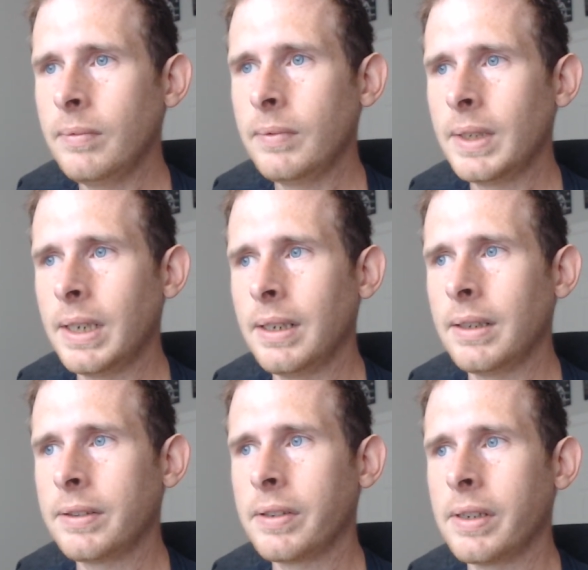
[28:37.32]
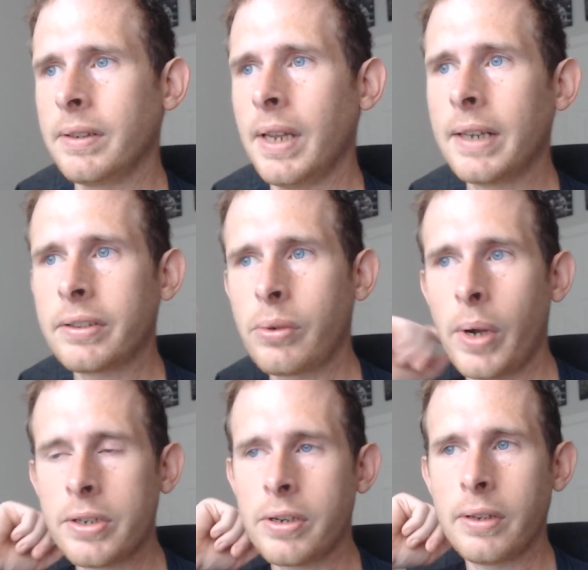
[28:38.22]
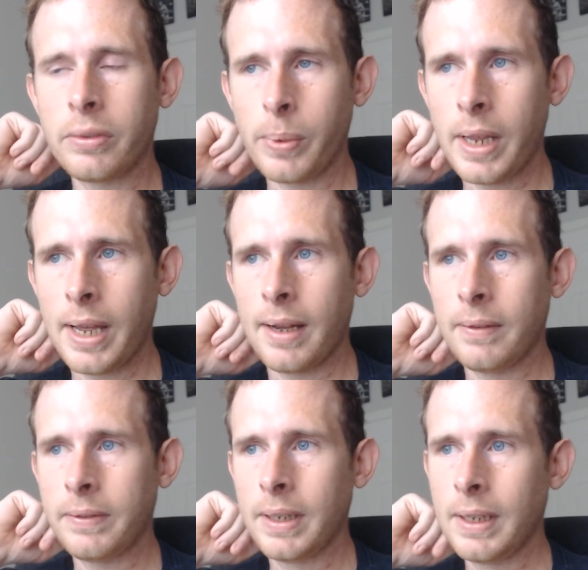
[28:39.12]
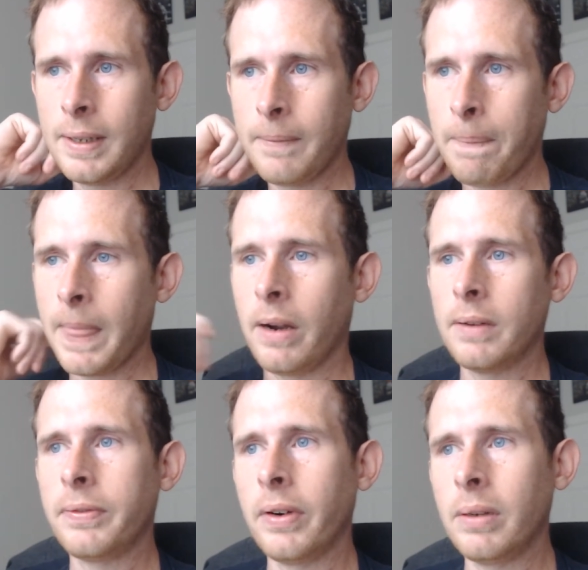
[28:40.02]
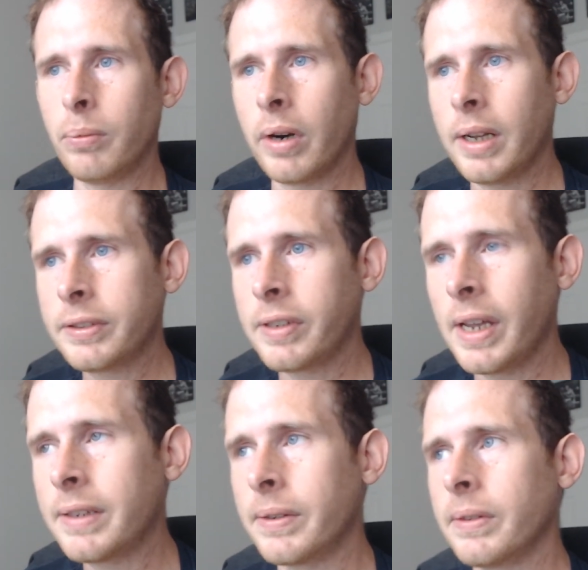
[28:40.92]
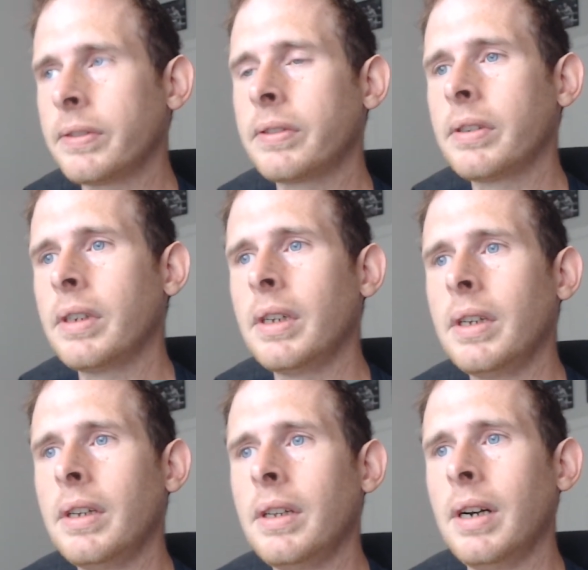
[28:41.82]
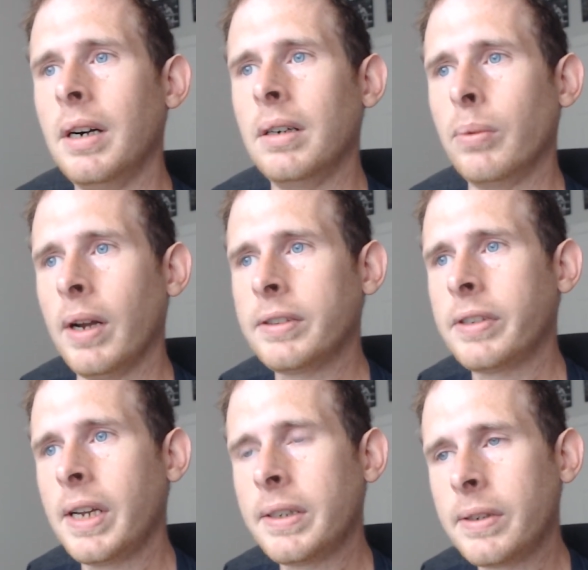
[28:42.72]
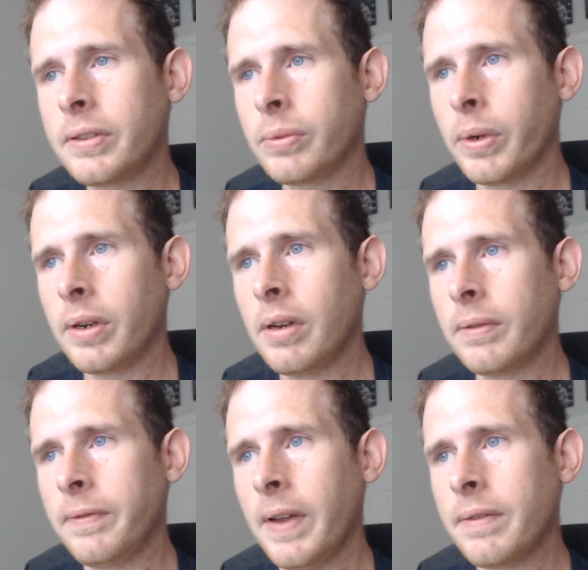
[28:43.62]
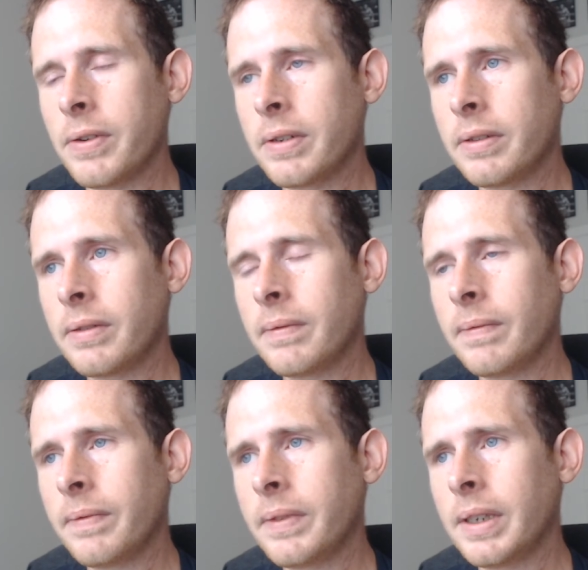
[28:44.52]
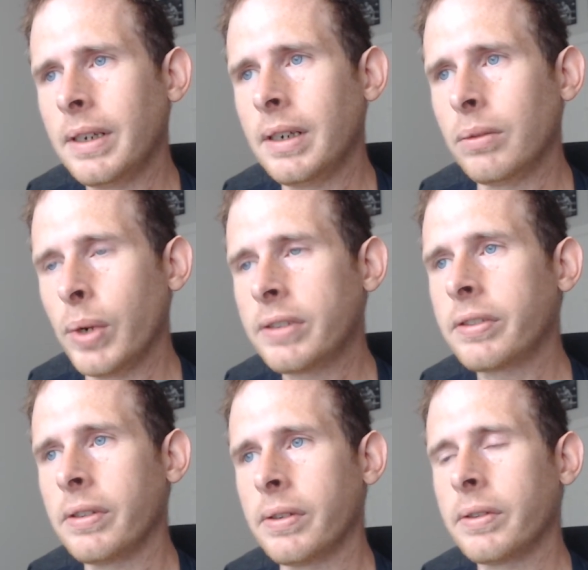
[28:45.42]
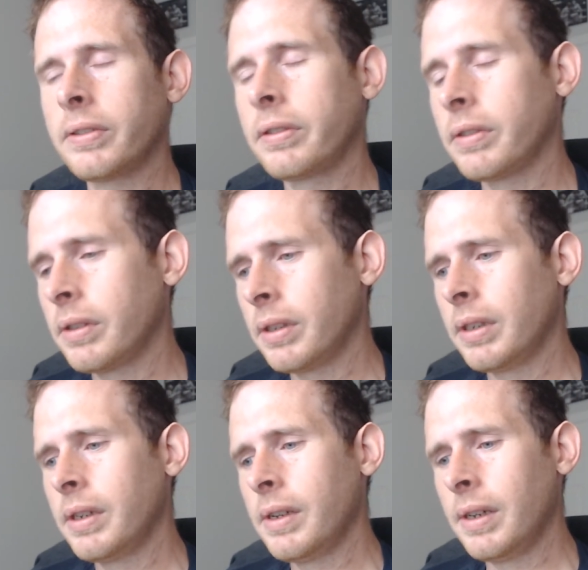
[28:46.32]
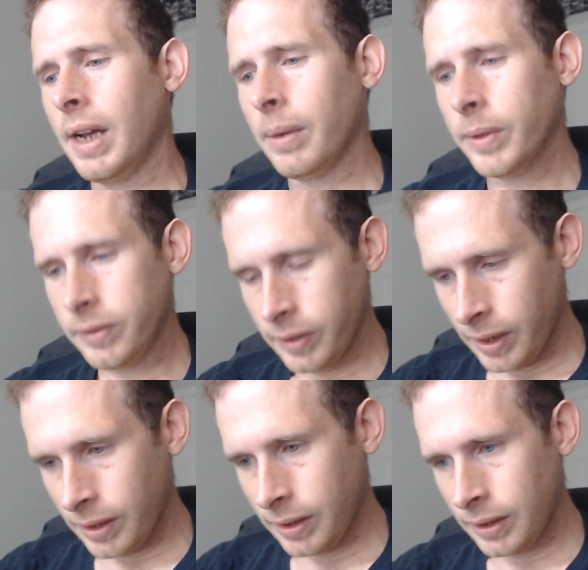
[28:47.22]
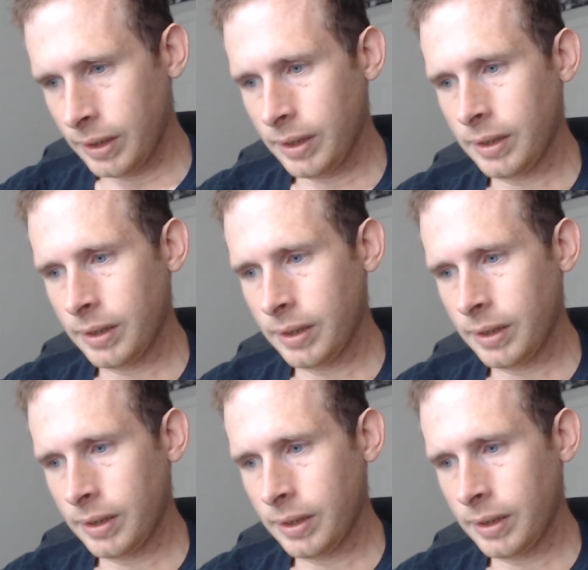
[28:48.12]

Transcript: Uh, let's see. Next questions we have are from Ross Sanders. Uh, Ross Sanders, what are your favorite uh, wrestlers? I would say